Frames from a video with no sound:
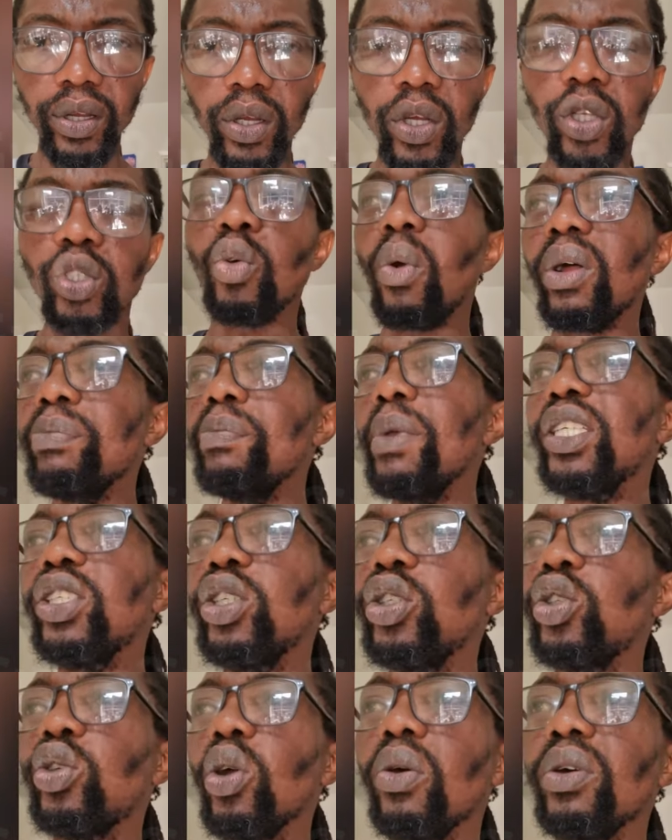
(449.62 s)
So what makes
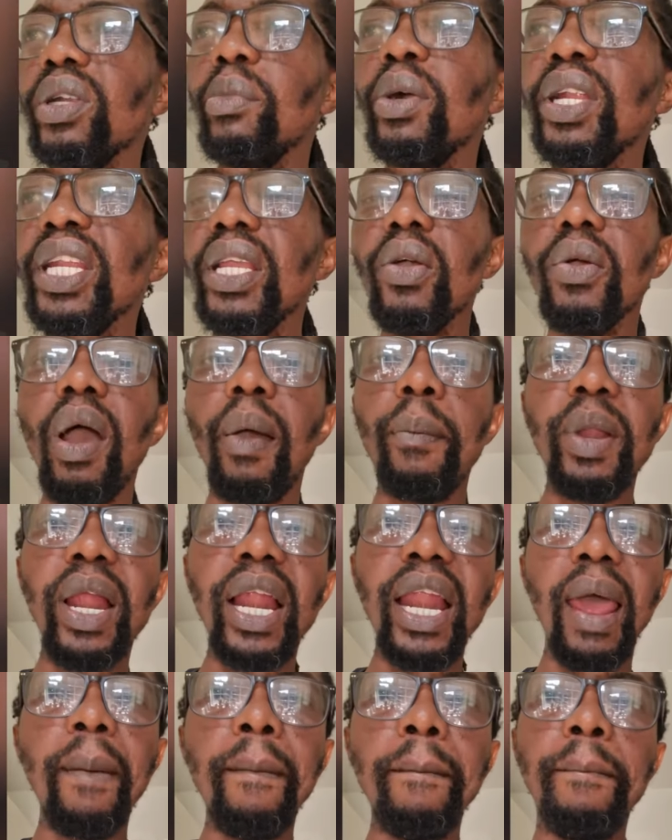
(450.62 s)
you sure with the money you have
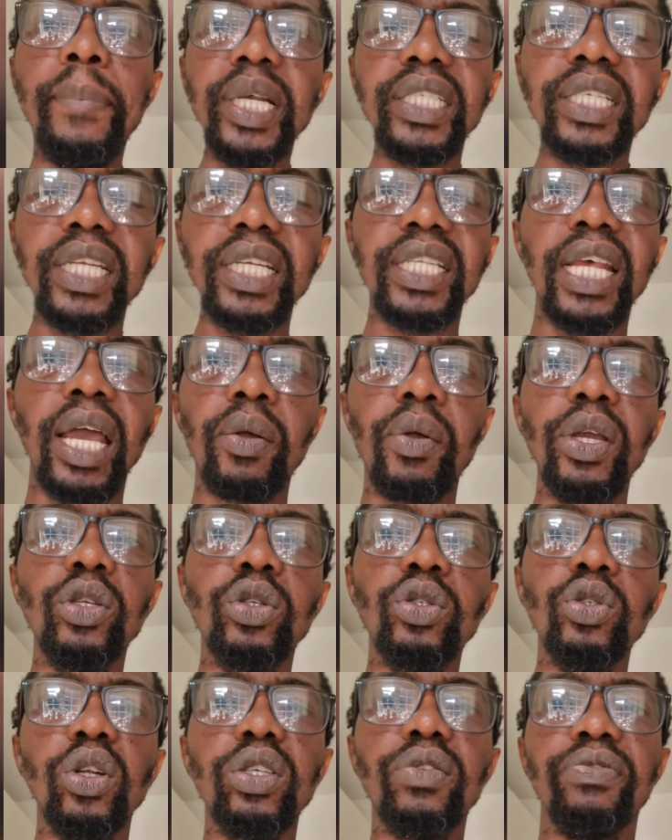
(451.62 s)
in a business, they're going
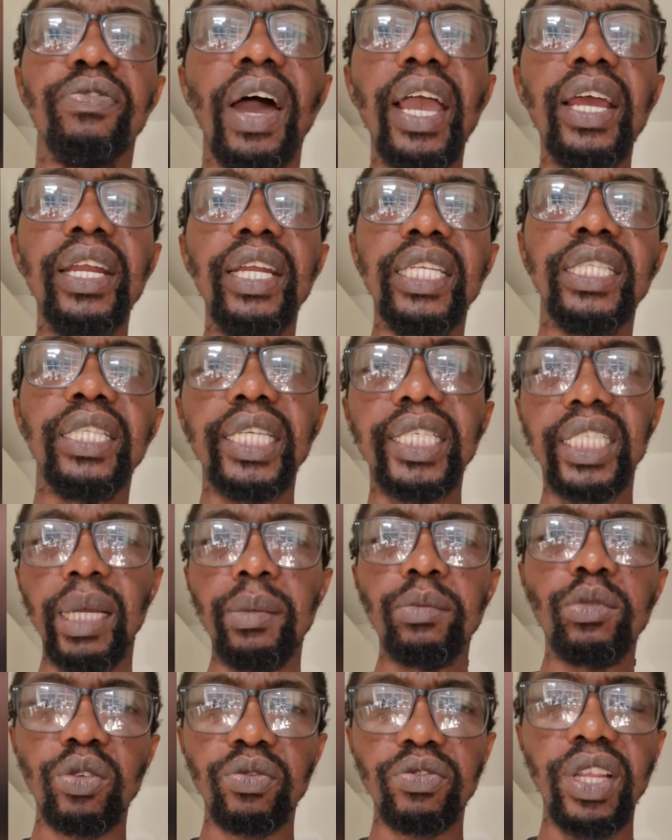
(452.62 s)
to not violate the
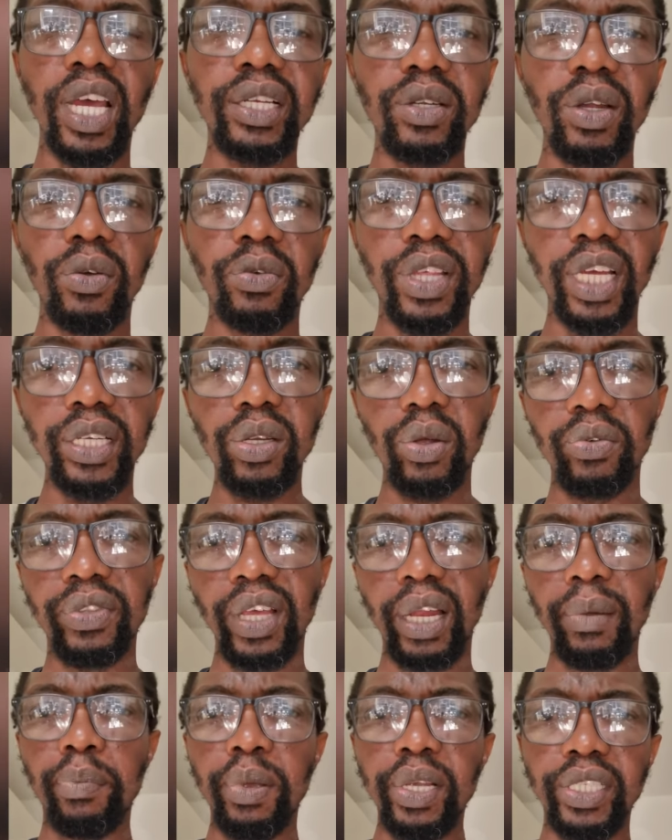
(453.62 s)
terms of that
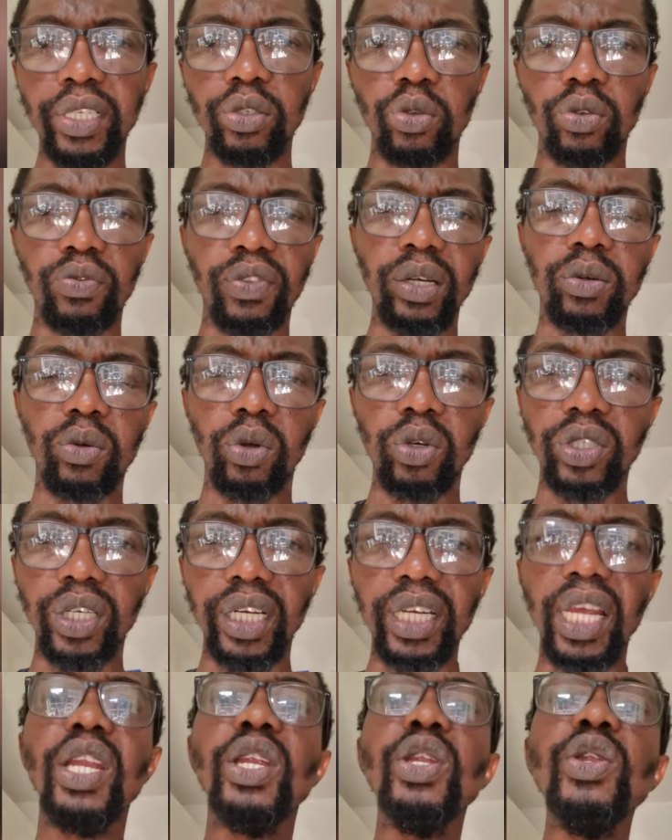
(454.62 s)
business, of that
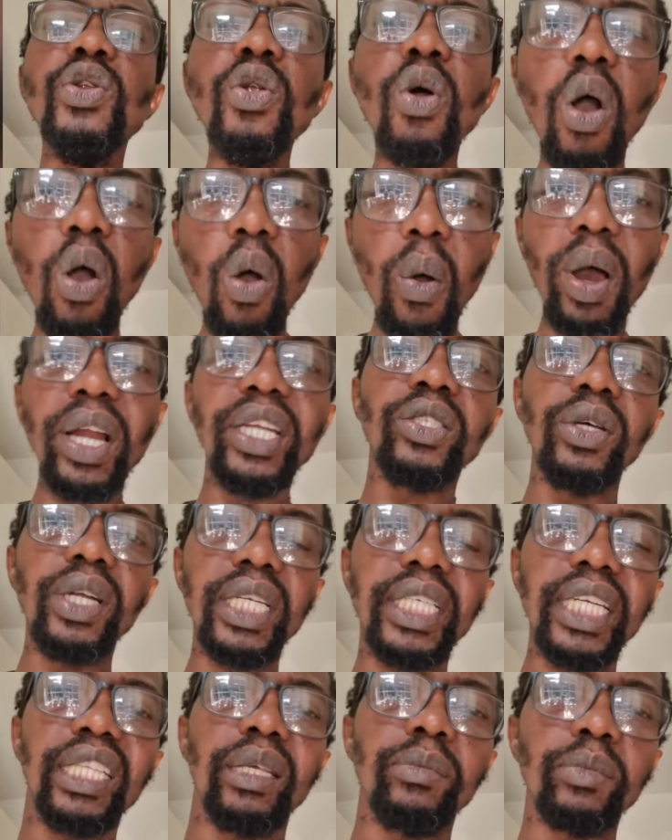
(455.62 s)
contract? No one's going
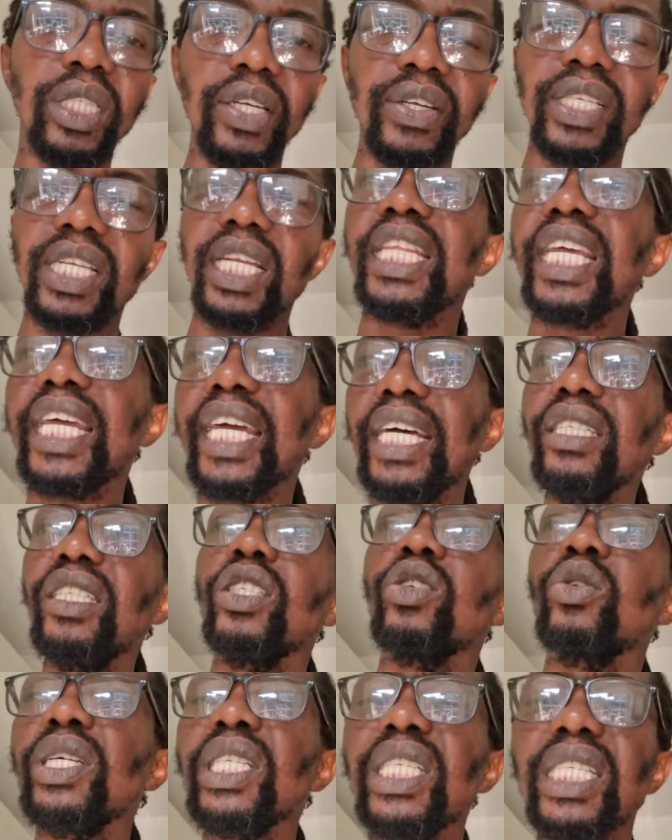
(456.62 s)
to take them seriously. The
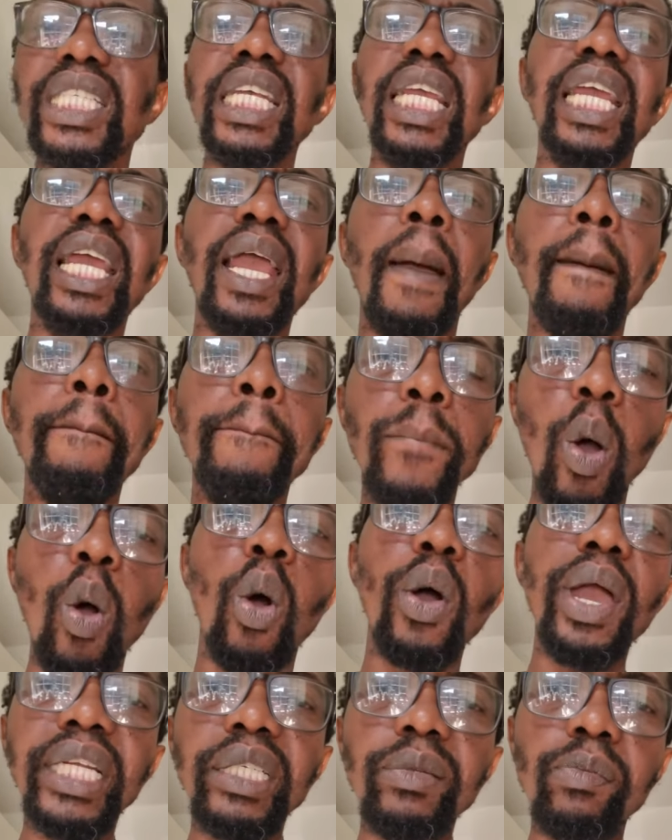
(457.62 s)
country's going to sink
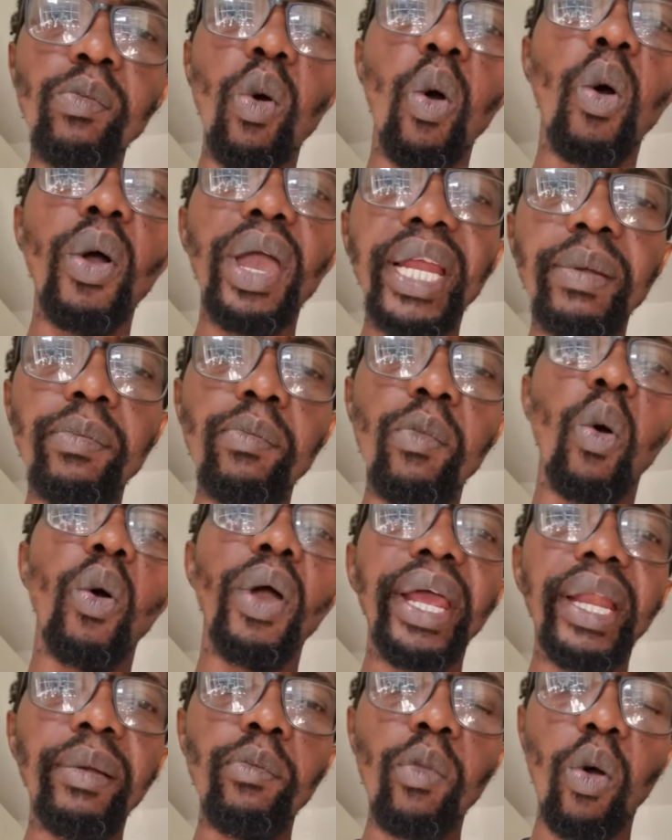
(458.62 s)
more and more and more
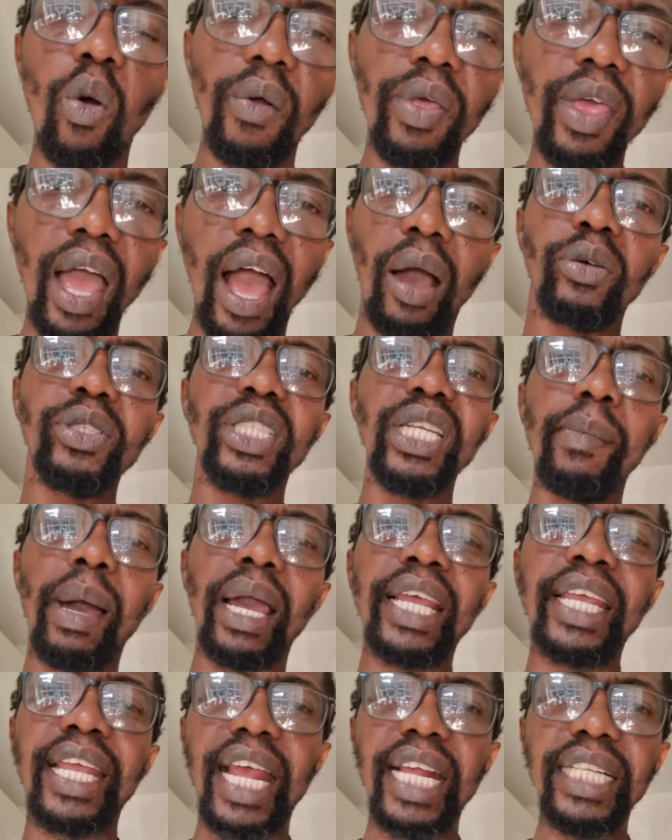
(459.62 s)
and more. I was going
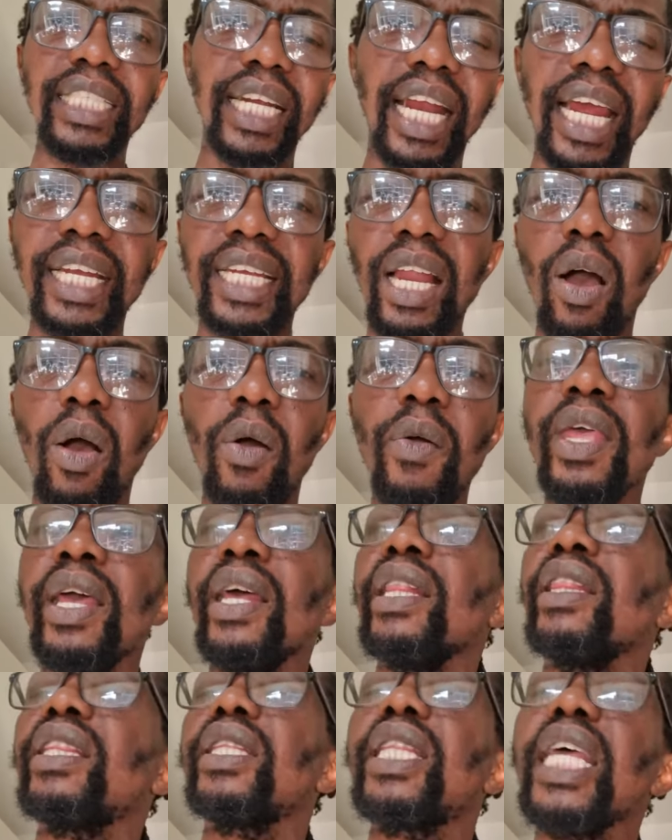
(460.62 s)
to get right now,
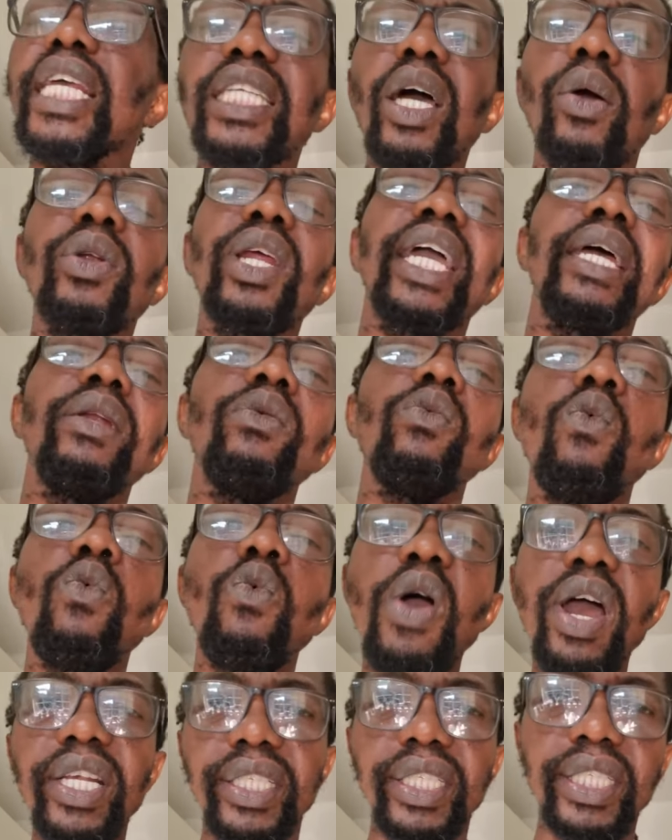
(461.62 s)
things are going to get
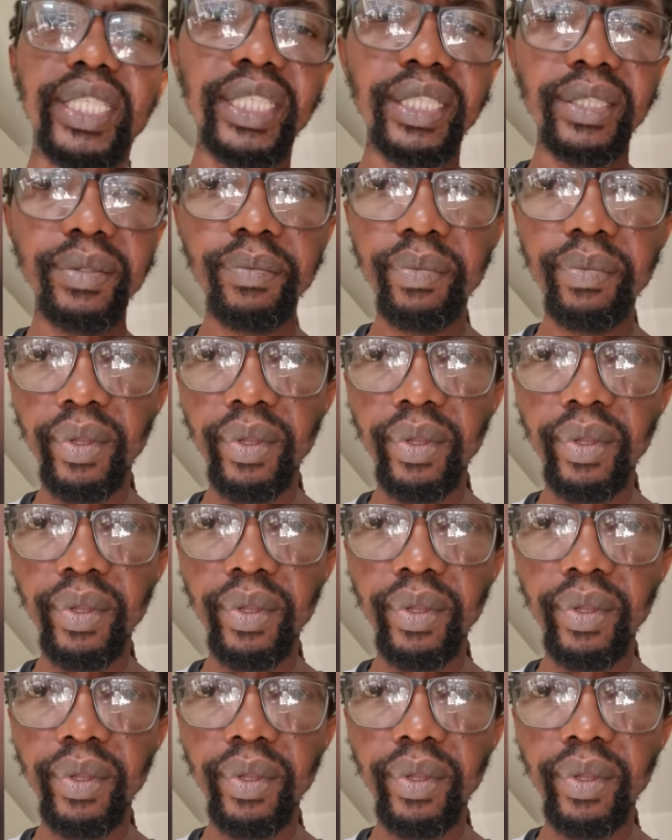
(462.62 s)
worse.